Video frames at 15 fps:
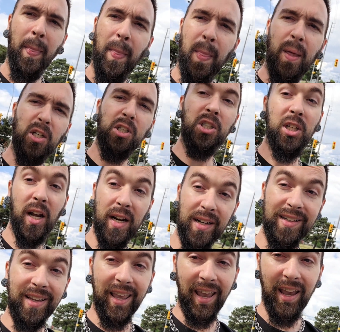
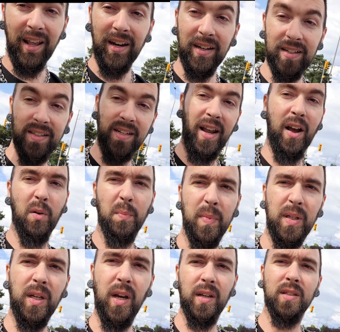Shutting Canada down
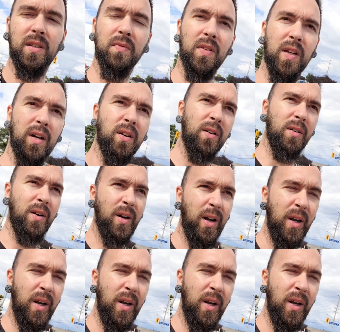because of their